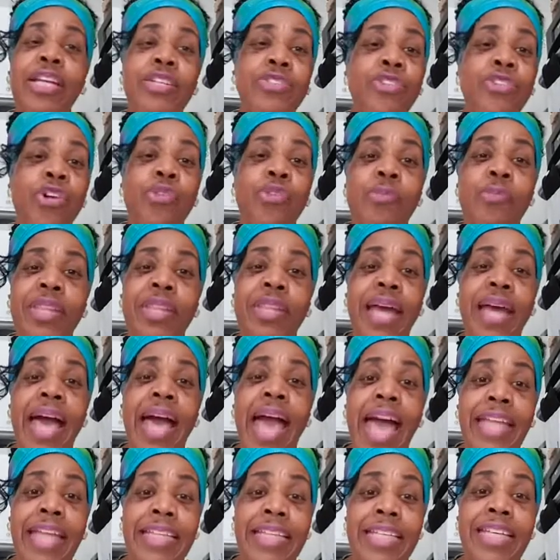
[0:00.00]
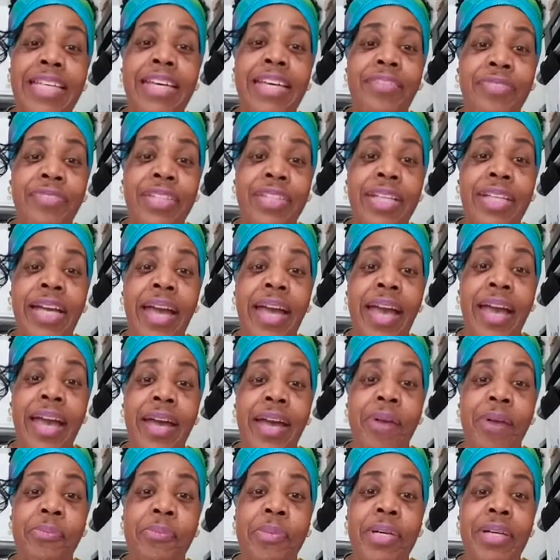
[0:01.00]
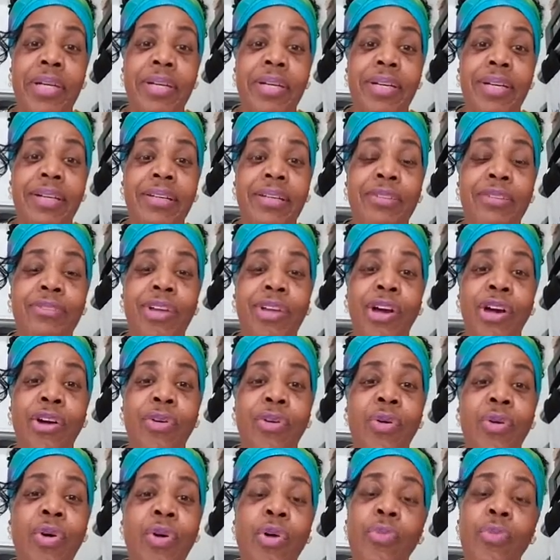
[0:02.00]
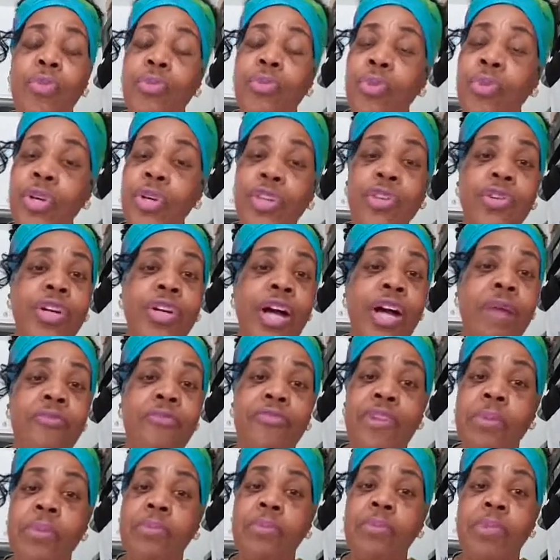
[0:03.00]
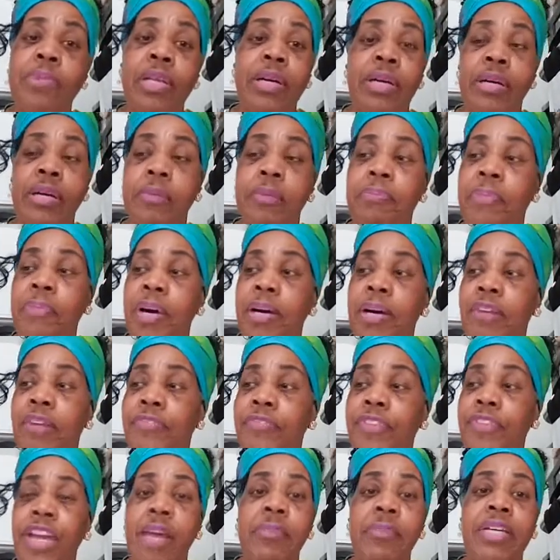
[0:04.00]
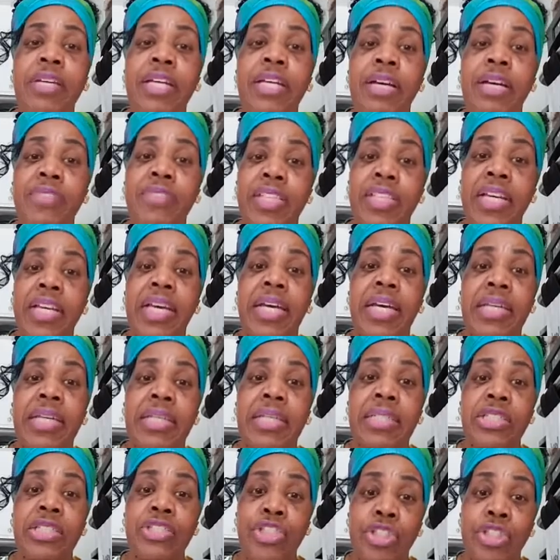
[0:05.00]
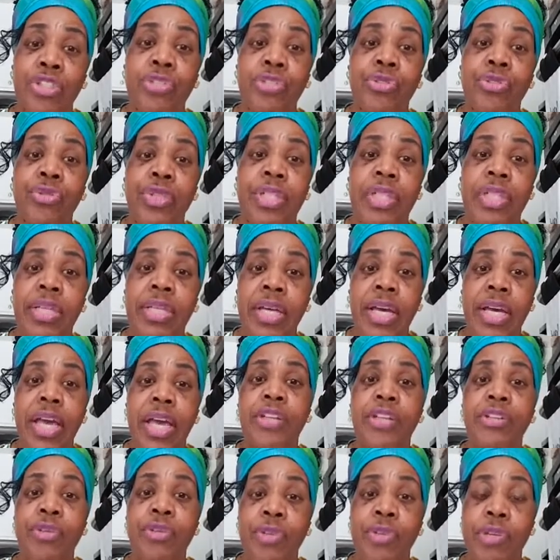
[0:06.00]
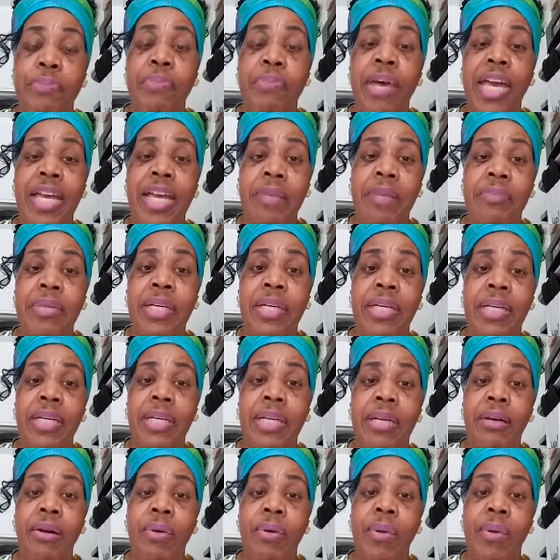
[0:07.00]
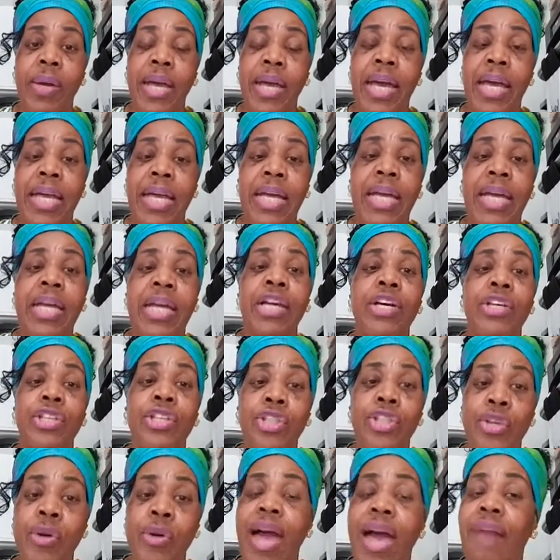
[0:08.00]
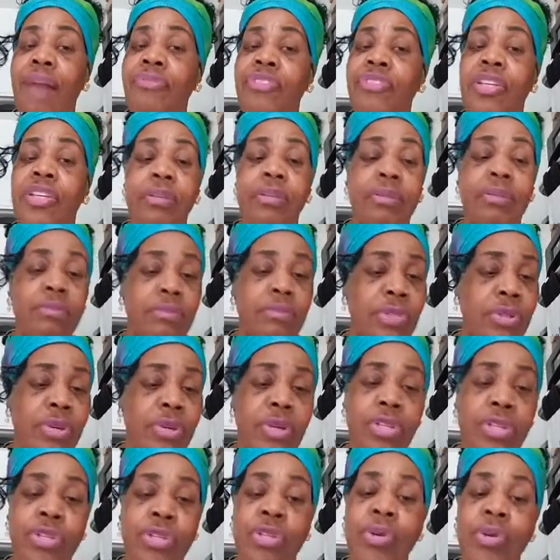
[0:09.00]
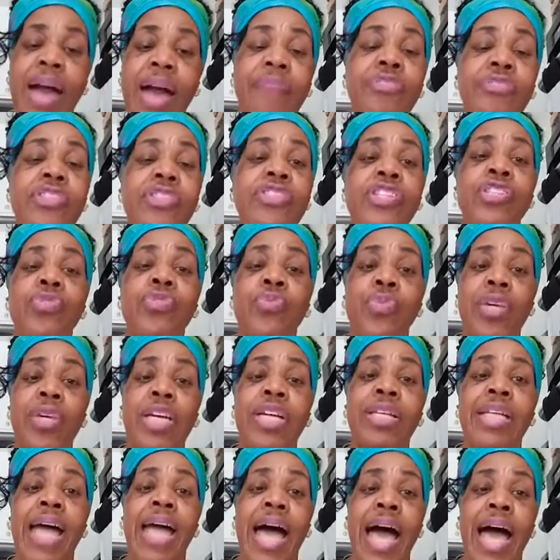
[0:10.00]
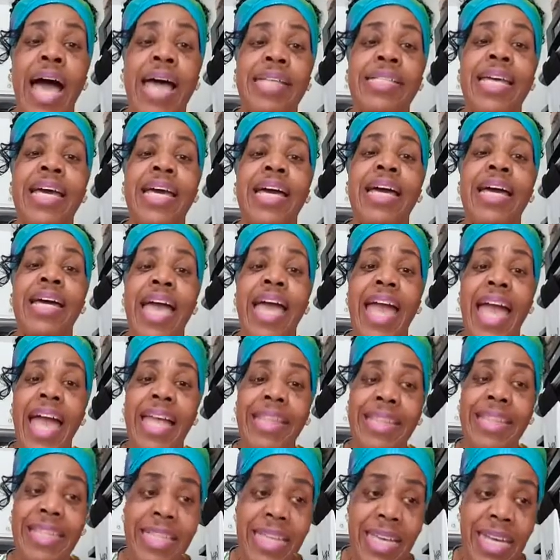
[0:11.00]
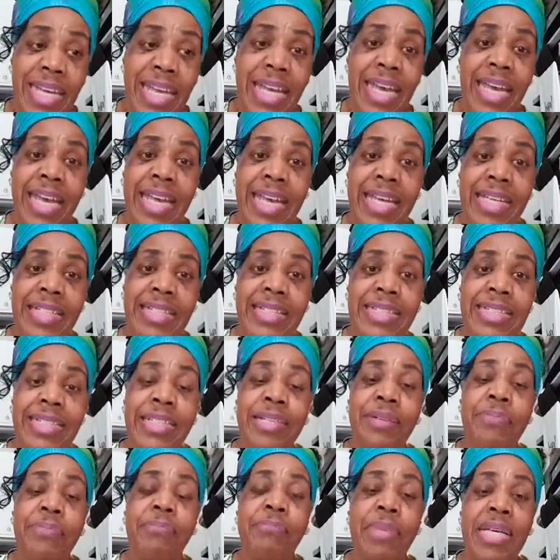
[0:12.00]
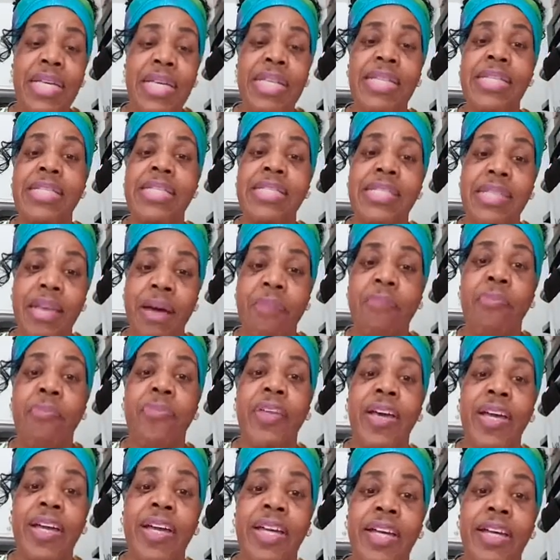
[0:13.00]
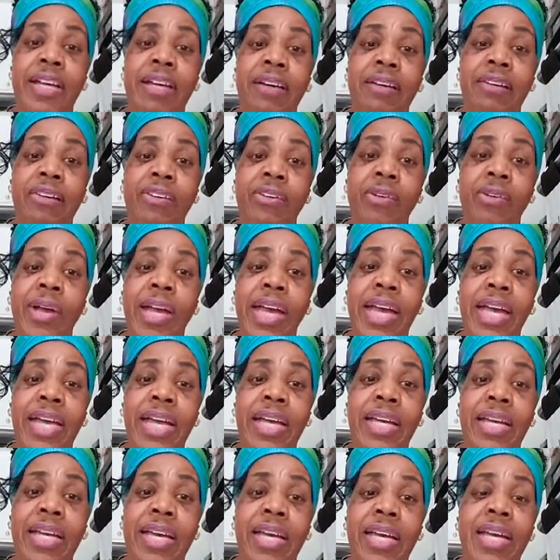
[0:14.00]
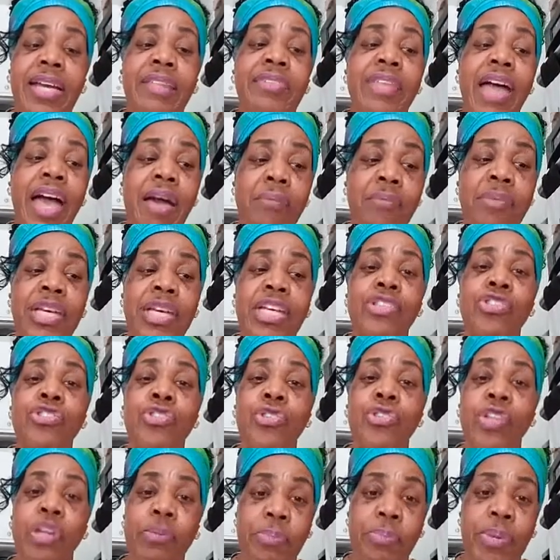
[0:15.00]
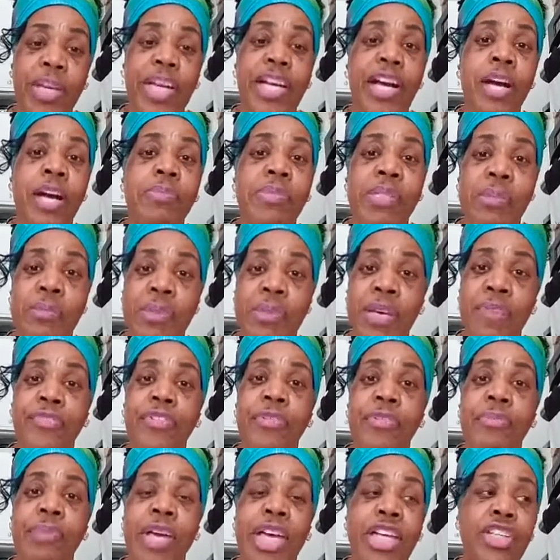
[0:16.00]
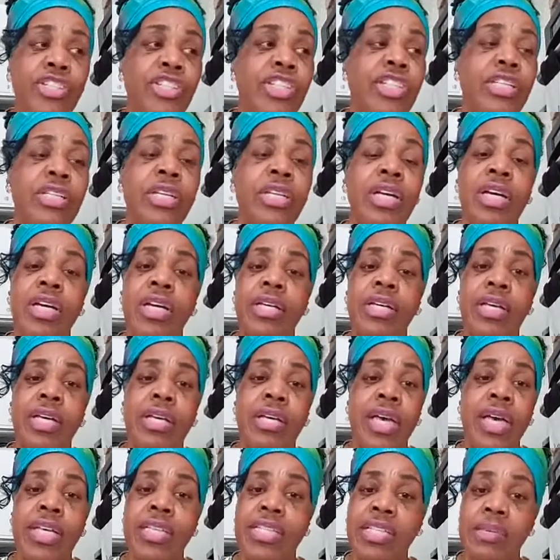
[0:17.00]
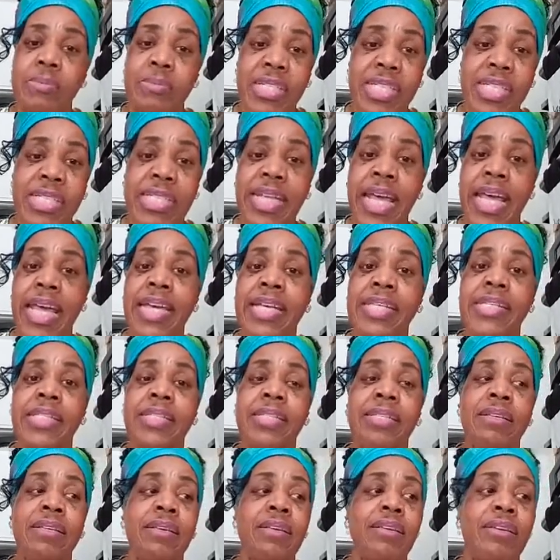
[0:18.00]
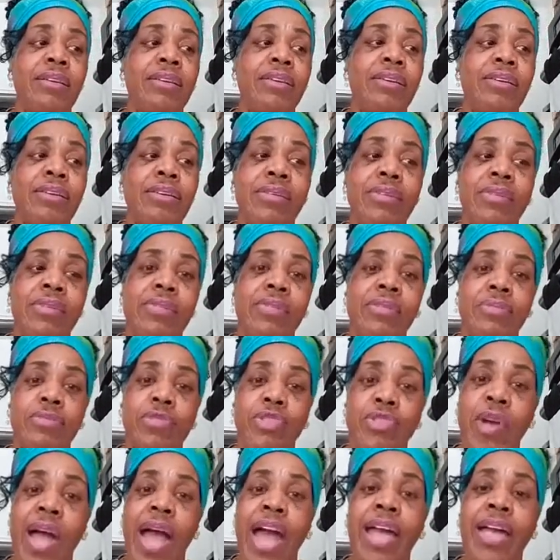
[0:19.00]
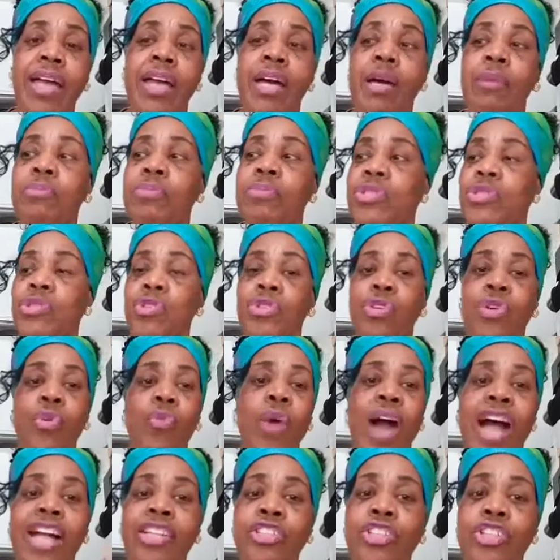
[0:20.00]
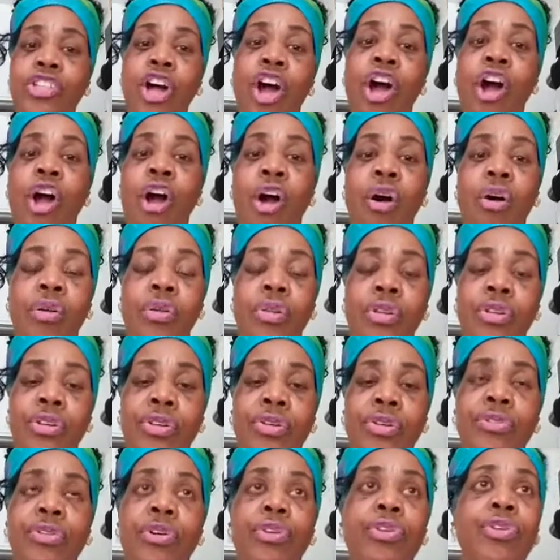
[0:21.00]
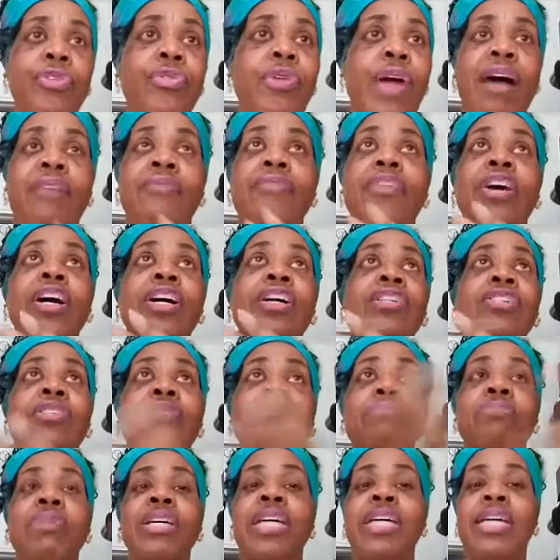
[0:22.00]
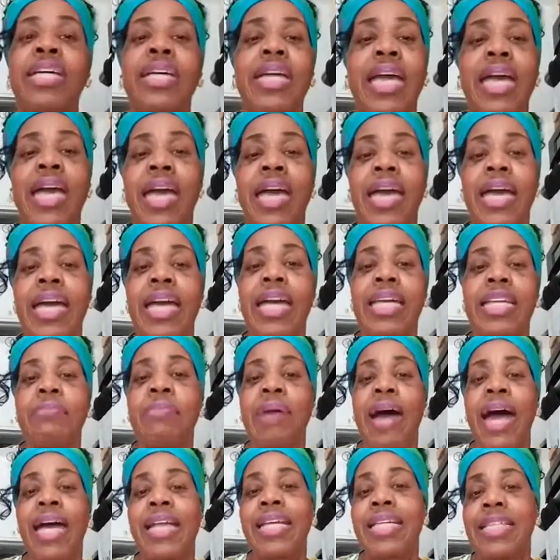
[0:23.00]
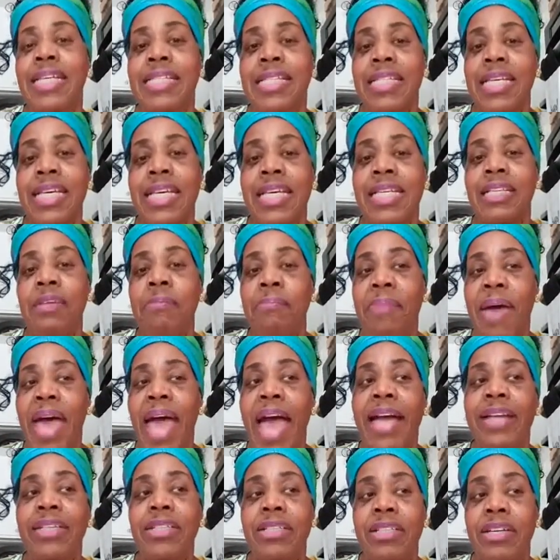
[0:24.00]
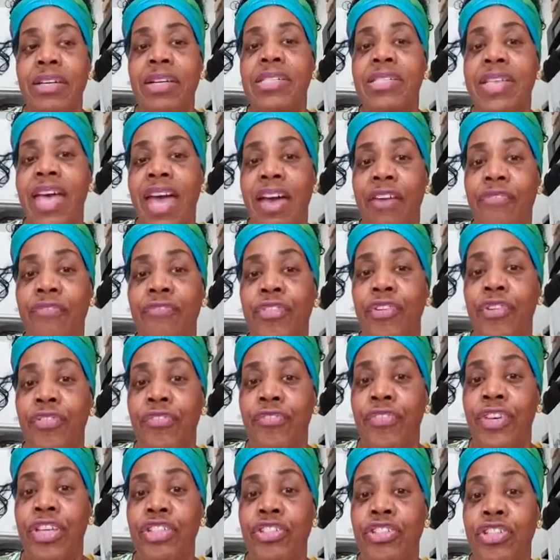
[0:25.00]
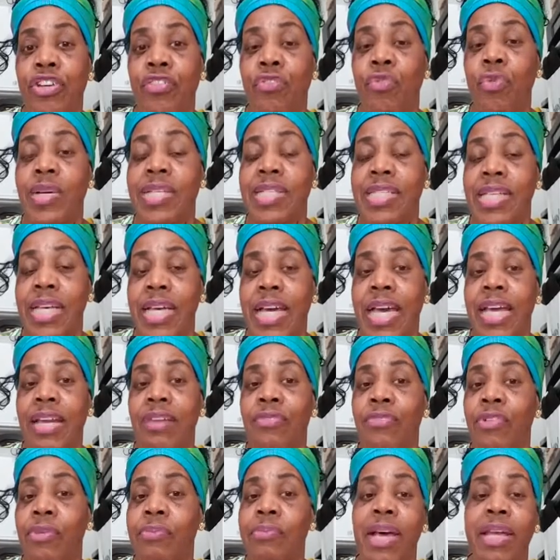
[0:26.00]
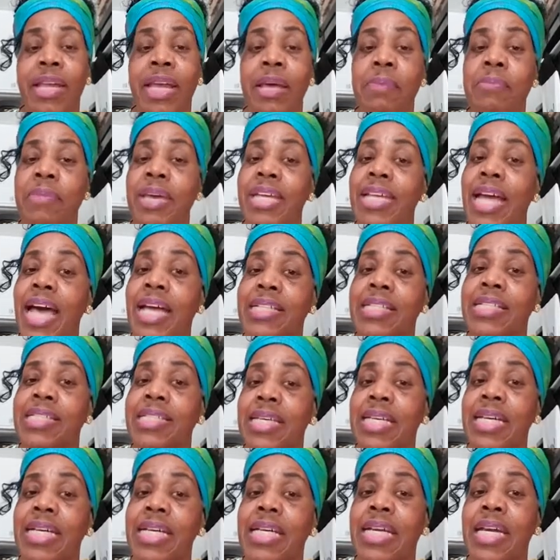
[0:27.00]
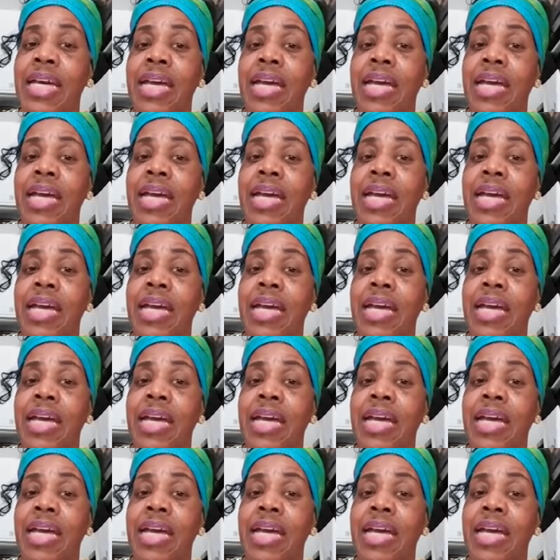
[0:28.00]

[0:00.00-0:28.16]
told me that I had the gift of gab, But when you come from a family of 10 children and you the baby, okay, you have to just realize at the end means something, okay? That means you can pick up some information and some mistakes, some triumphs. You can watch it all. You have, to me, anybody that's in the back does have full vision of what's ahead of them. Now, they may not see